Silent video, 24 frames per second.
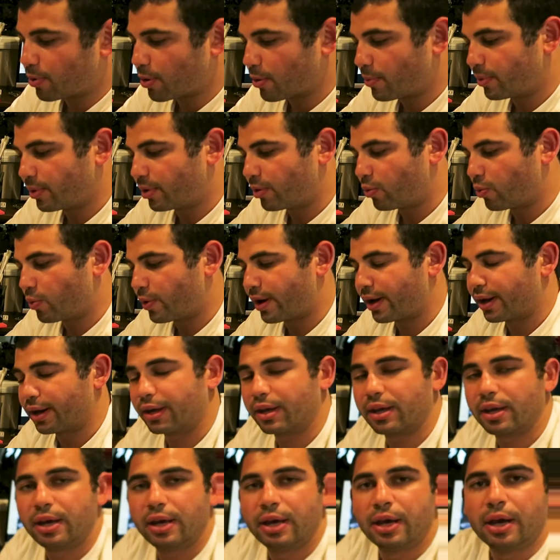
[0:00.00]
permanent
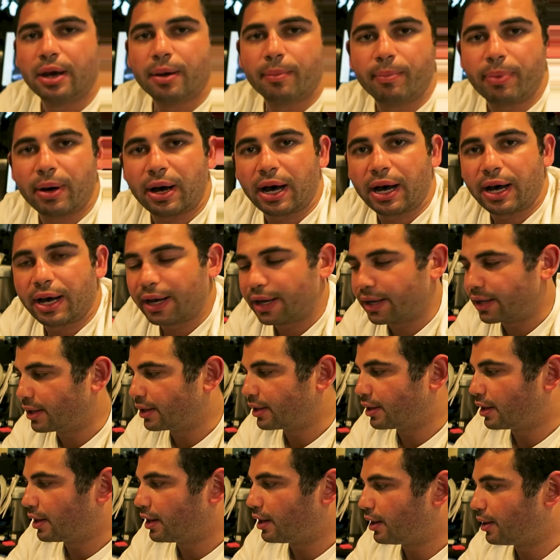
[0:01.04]
way
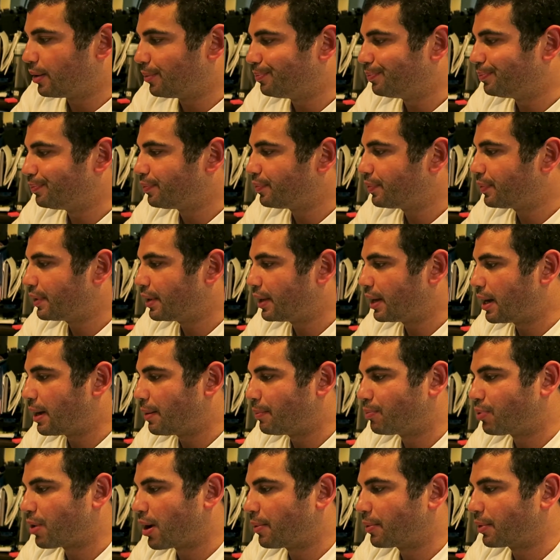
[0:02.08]
by, um,
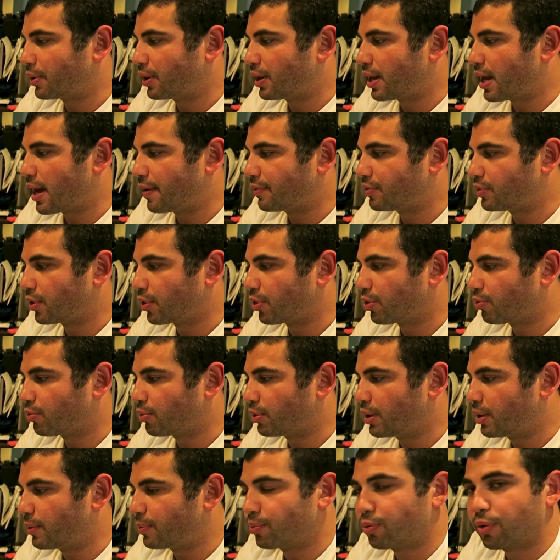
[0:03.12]
I'm probably gonna have to
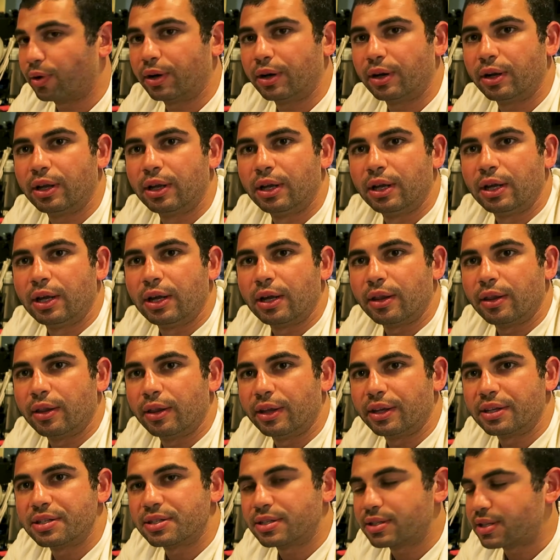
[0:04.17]
3D print
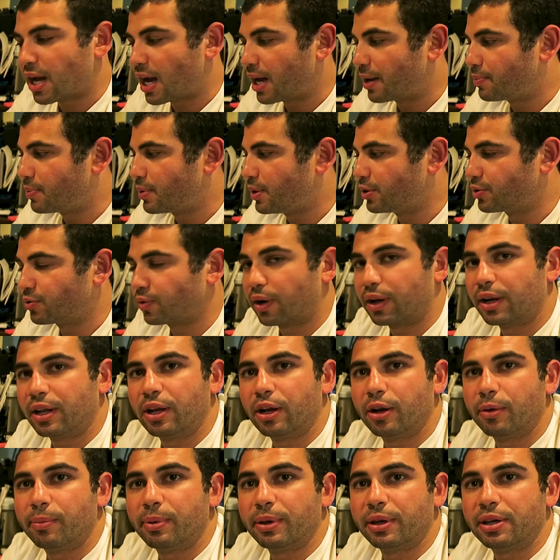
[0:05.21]
this side piece right
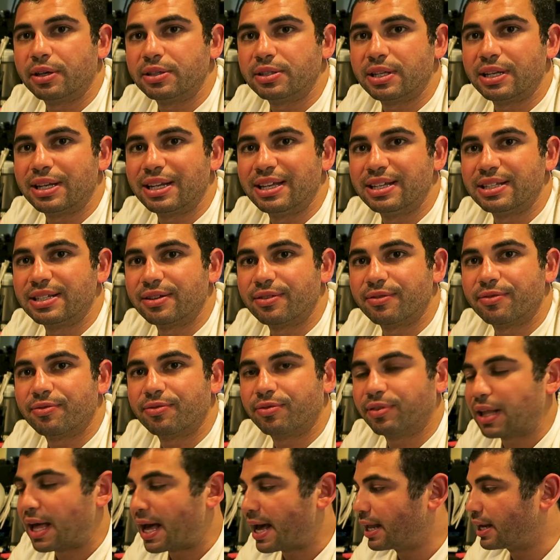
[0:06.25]
here because it isn't
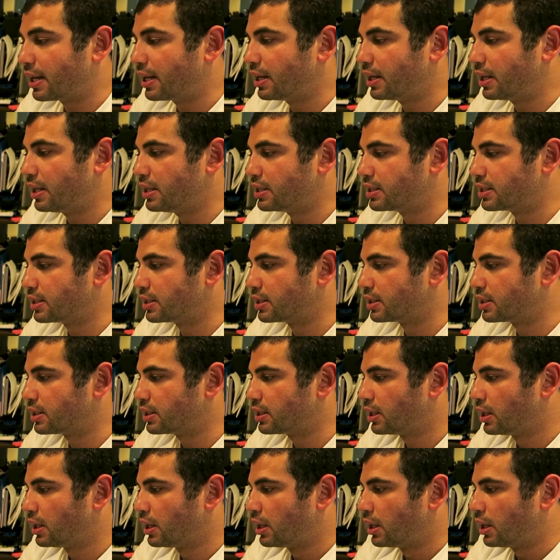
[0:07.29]
flat. It isn't
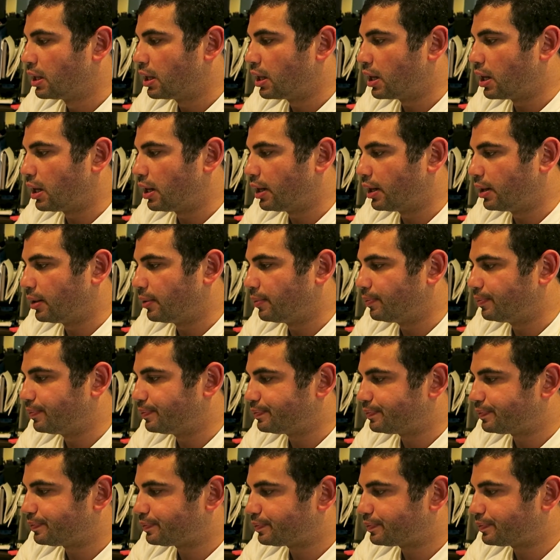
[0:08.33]
um,